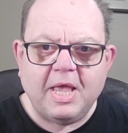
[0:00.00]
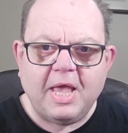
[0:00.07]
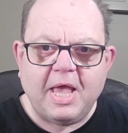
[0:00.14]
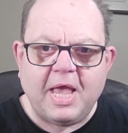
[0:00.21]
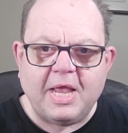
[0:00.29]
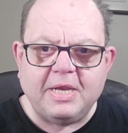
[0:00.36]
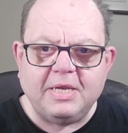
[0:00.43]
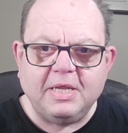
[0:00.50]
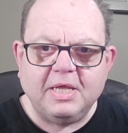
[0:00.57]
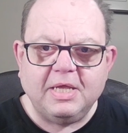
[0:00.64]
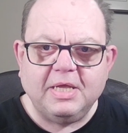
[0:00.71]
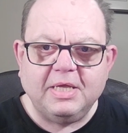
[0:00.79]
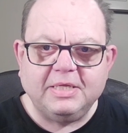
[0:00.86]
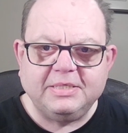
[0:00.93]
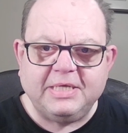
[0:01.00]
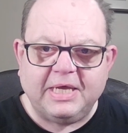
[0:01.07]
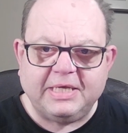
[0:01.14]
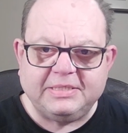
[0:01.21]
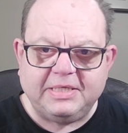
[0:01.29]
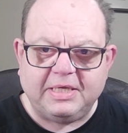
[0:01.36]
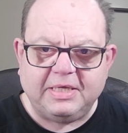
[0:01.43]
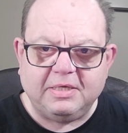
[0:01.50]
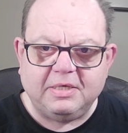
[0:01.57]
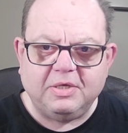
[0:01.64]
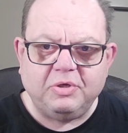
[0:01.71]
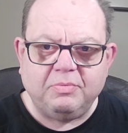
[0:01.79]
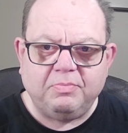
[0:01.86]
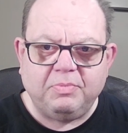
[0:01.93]
and testing
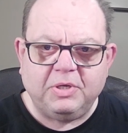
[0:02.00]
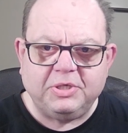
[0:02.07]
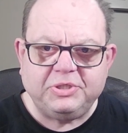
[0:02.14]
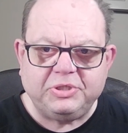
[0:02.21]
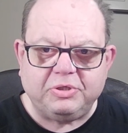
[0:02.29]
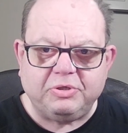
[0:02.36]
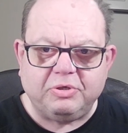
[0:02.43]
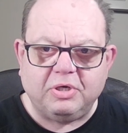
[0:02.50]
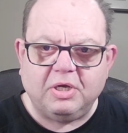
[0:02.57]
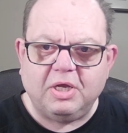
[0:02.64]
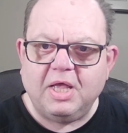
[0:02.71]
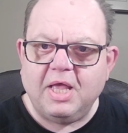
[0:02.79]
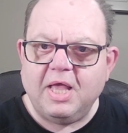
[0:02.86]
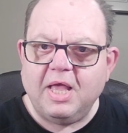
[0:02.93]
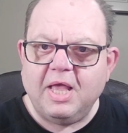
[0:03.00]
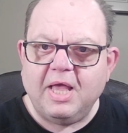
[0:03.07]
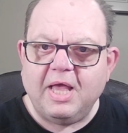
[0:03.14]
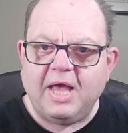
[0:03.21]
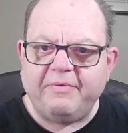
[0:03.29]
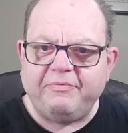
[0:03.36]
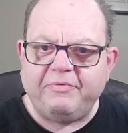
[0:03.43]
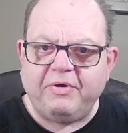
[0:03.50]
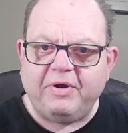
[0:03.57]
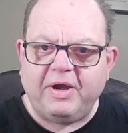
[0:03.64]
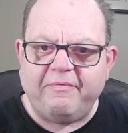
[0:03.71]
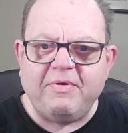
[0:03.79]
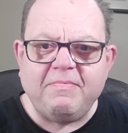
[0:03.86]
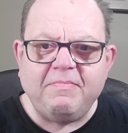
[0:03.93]
your blood sugar after
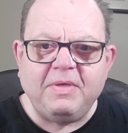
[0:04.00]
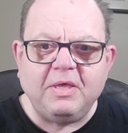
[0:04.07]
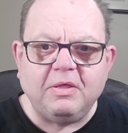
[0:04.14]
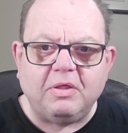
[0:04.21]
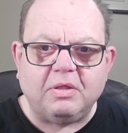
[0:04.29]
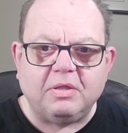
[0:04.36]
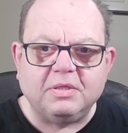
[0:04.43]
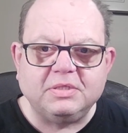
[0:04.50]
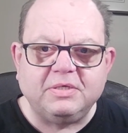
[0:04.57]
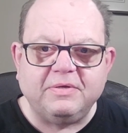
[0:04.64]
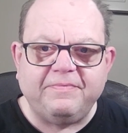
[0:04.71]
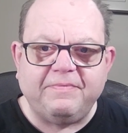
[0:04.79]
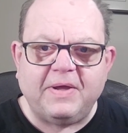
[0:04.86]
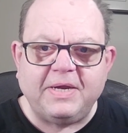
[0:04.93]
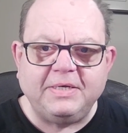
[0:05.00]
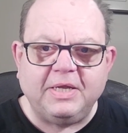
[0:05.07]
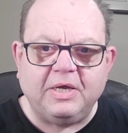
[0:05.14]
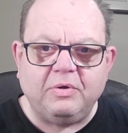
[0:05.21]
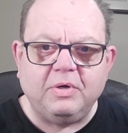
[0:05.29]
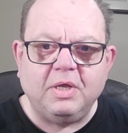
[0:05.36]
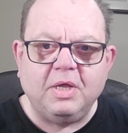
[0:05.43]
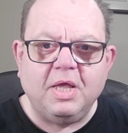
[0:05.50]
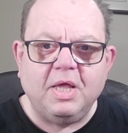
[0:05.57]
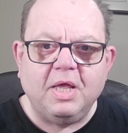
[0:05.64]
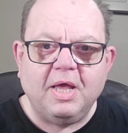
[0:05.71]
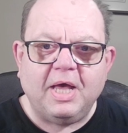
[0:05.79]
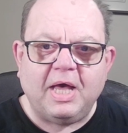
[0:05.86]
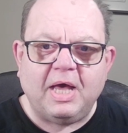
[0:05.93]
every meal to find out
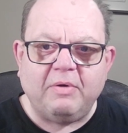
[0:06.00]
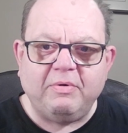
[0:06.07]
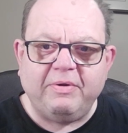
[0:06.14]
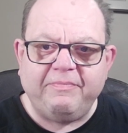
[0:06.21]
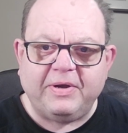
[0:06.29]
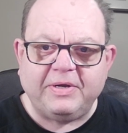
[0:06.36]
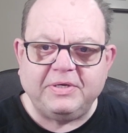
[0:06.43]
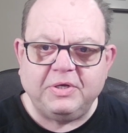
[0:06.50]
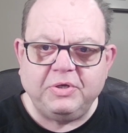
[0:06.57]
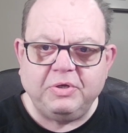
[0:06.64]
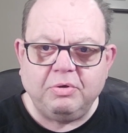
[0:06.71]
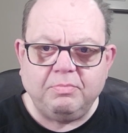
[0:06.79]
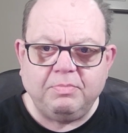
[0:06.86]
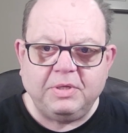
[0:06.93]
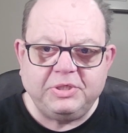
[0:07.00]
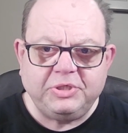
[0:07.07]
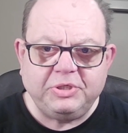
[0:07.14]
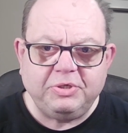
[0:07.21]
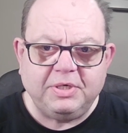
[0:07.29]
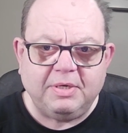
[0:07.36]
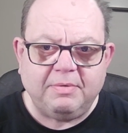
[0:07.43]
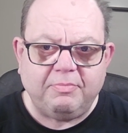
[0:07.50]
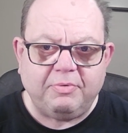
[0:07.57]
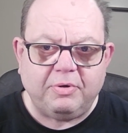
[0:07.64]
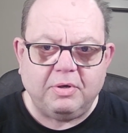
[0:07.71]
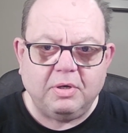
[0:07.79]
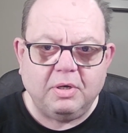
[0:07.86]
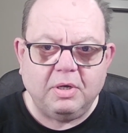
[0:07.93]
how it affected your blood sugar number.
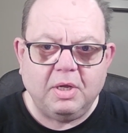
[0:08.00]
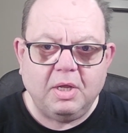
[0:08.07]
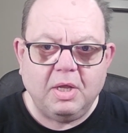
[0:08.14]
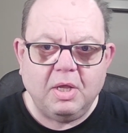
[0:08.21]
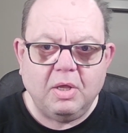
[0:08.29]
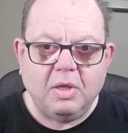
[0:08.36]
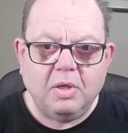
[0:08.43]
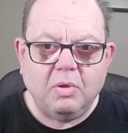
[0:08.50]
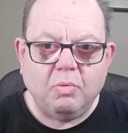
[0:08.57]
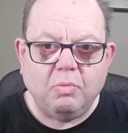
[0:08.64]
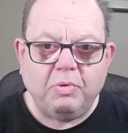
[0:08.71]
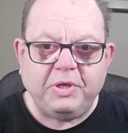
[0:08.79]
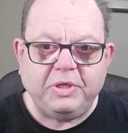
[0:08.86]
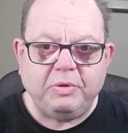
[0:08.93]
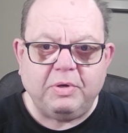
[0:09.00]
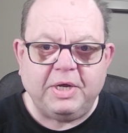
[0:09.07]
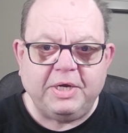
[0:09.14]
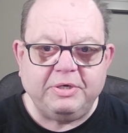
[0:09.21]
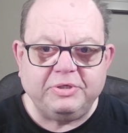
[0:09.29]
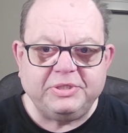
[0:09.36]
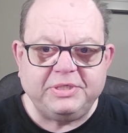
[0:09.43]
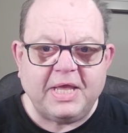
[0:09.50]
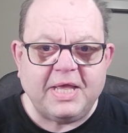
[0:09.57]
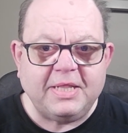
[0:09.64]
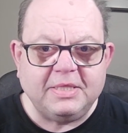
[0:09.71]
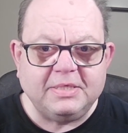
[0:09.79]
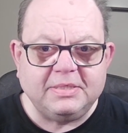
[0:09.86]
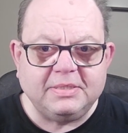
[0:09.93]
When you understand
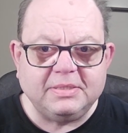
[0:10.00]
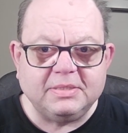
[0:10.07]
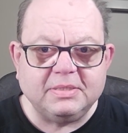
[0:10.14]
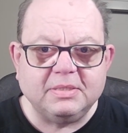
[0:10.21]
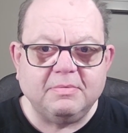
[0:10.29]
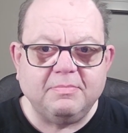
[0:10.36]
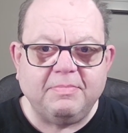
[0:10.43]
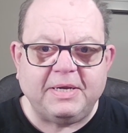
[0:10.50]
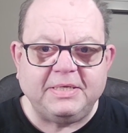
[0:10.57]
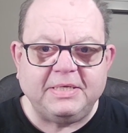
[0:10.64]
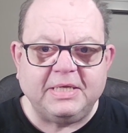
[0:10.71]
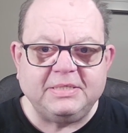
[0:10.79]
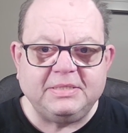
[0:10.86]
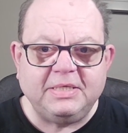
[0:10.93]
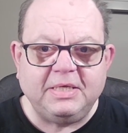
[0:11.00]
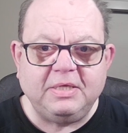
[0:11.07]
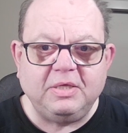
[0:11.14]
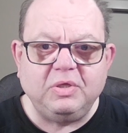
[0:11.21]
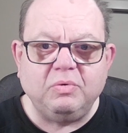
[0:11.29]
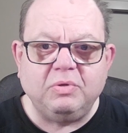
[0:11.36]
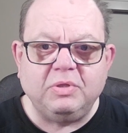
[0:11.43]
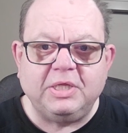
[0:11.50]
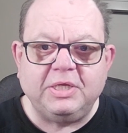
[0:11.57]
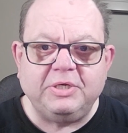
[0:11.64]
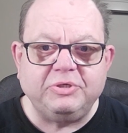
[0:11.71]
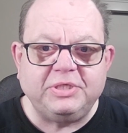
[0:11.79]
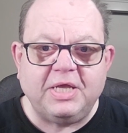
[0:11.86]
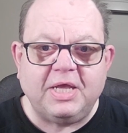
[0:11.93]
this by testing, you will
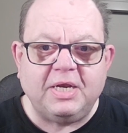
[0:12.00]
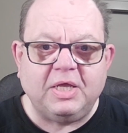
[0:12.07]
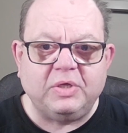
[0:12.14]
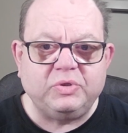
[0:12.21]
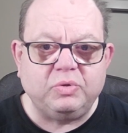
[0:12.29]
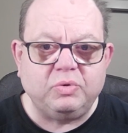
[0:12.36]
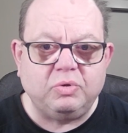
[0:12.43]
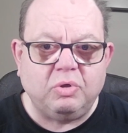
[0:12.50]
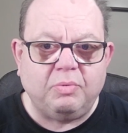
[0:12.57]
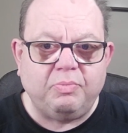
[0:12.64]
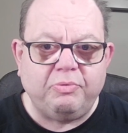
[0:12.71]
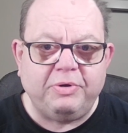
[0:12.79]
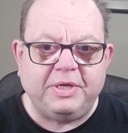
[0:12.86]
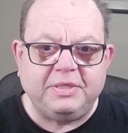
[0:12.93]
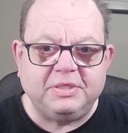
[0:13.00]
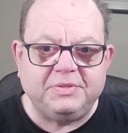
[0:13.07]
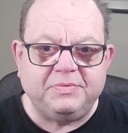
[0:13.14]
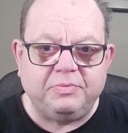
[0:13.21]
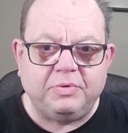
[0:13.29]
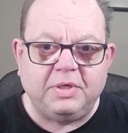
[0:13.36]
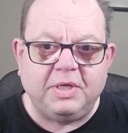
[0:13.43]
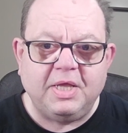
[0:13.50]
understand how to incorporate this food